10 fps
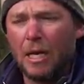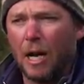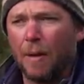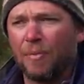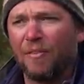
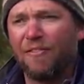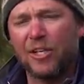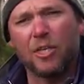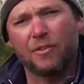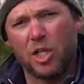um, the
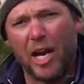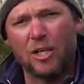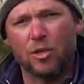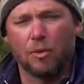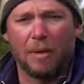fish have
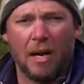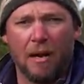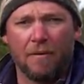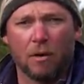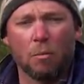changed their
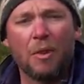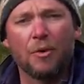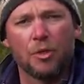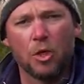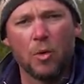behavior. And what
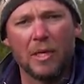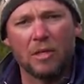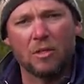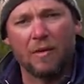they're doing is